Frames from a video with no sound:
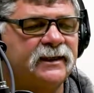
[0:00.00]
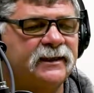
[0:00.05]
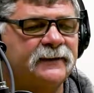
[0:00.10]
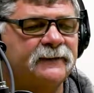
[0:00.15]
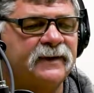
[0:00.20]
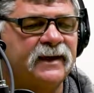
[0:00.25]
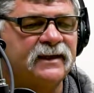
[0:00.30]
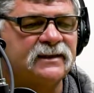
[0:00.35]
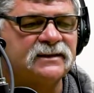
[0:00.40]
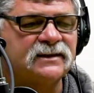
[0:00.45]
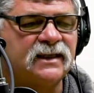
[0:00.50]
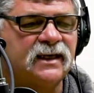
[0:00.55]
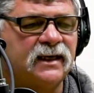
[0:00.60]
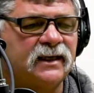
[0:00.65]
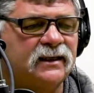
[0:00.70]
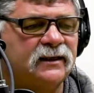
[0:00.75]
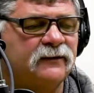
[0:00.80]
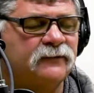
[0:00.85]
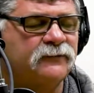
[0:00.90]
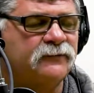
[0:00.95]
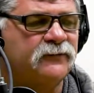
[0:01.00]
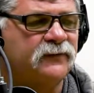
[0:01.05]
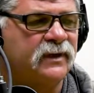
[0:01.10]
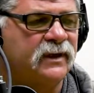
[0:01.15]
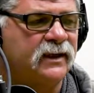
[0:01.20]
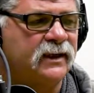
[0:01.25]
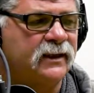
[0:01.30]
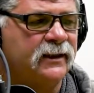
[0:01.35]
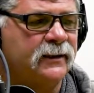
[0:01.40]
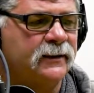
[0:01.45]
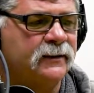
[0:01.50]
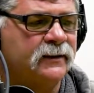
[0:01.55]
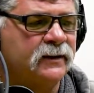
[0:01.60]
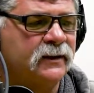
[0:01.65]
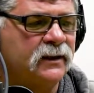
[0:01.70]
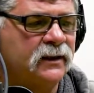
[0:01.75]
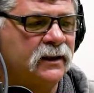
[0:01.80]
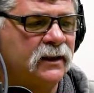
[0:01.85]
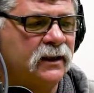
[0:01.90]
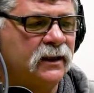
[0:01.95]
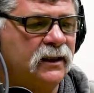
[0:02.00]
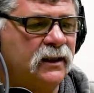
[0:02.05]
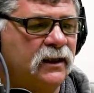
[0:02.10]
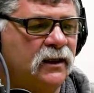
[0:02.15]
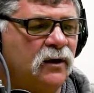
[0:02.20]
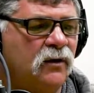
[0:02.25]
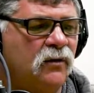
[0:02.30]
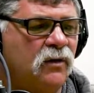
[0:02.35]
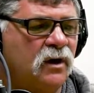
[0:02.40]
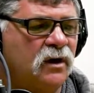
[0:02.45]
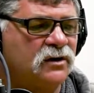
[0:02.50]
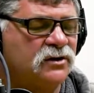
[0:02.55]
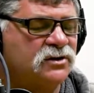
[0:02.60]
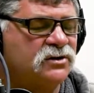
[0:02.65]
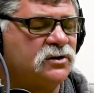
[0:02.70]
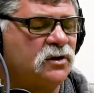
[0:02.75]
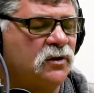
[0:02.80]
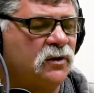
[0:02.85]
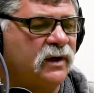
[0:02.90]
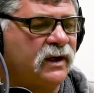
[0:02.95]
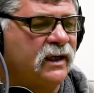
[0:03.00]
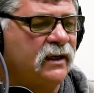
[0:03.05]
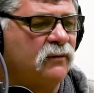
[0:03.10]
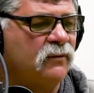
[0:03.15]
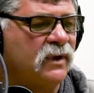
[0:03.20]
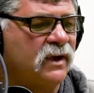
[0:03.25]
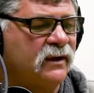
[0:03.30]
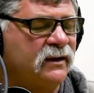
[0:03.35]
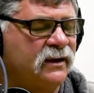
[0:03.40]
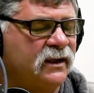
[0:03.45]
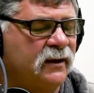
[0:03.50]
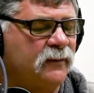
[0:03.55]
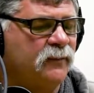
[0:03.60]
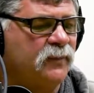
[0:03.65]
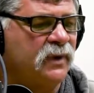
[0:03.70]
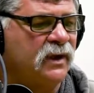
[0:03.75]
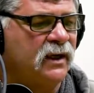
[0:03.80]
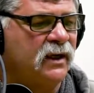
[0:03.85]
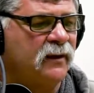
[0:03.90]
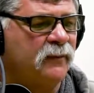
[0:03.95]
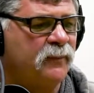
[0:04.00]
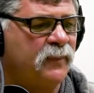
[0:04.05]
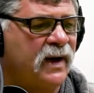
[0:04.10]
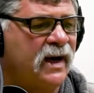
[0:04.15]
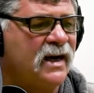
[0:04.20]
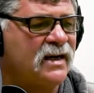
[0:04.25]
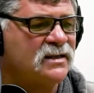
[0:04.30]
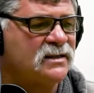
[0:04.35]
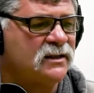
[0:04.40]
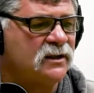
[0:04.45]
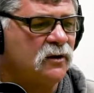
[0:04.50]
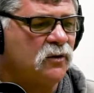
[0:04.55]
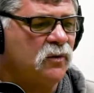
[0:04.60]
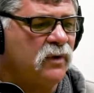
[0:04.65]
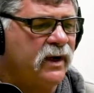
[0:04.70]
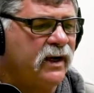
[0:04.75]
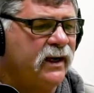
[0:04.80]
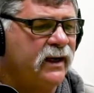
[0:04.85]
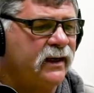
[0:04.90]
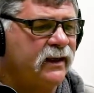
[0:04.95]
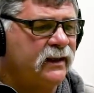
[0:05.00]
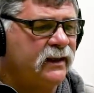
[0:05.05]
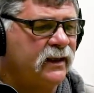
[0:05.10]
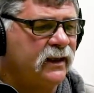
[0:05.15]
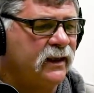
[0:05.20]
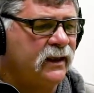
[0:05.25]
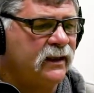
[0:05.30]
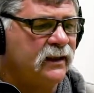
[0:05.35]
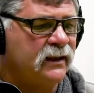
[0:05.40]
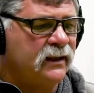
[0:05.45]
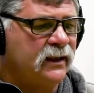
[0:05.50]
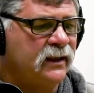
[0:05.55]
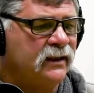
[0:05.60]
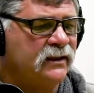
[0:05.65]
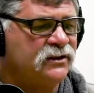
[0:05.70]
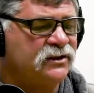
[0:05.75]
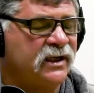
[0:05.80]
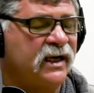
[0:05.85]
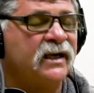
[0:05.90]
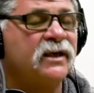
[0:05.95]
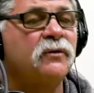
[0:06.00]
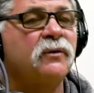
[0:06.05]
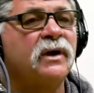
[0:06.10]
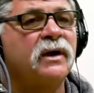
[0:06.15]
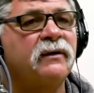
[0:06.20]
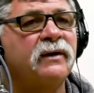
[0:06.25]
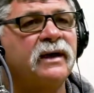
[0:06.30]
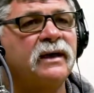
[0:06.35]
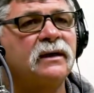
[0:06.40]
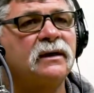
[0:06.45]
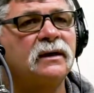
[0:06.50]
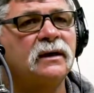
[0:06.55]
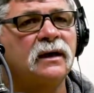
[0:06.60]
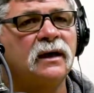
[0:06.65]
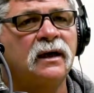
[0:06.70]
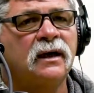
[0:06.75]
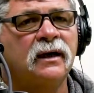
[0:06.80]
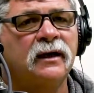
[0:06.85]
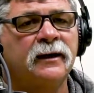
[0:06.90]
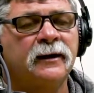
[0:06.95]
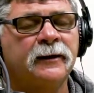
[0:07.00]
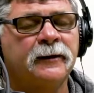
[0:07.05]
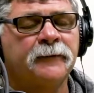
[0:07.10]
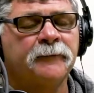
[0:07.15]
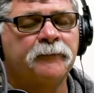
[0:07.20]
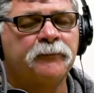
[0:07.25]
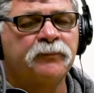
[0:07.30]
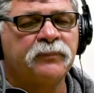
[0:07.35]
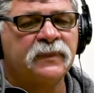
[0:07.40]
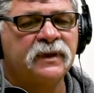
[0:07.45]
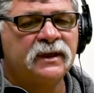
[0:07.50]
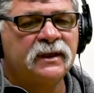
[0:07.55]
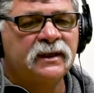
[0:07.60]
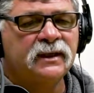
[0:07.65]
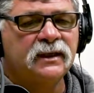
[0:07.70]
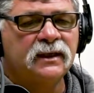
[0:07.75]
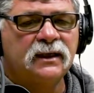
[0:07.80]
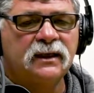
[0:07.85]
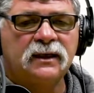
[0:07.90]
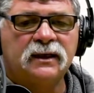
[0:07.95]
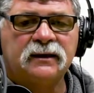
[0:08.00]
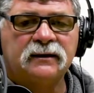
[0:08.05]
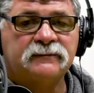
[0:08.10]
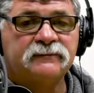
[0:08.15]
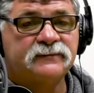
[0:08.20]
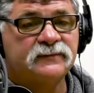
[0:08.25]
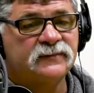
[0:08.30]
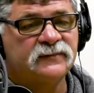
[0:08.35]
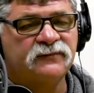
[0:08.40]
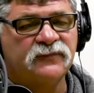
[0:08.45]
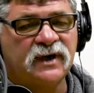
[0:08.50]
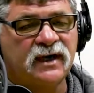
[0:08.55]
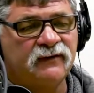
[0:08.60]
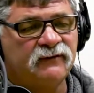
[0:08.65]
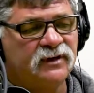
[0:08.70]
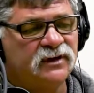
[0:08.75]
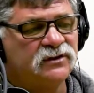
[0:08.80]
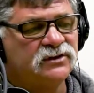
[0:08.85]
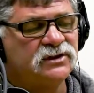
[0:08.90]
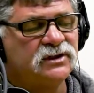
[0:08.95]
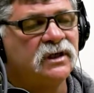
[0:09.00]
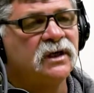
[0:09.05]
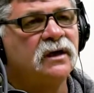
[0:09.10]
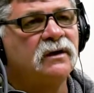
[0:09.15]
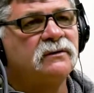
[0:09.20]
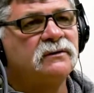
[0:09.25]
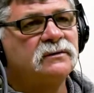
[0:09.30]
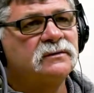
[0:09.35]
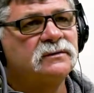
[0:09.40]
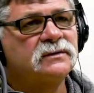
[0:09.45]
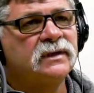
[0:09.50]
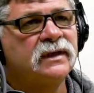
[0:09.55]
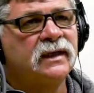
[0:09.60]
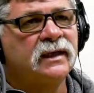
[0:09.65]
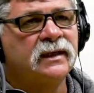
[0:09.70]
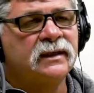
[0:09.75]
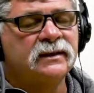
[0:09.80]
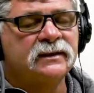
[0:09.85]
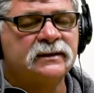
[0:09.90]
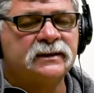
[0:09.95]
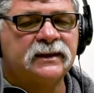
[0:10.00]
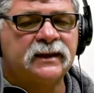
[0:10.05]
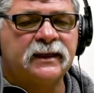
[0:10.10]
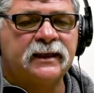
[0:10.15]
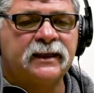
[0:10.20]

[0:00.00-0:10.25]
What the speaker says: that's kind of, our story. He wound up passing away in January 5 years ago. Yeah. And,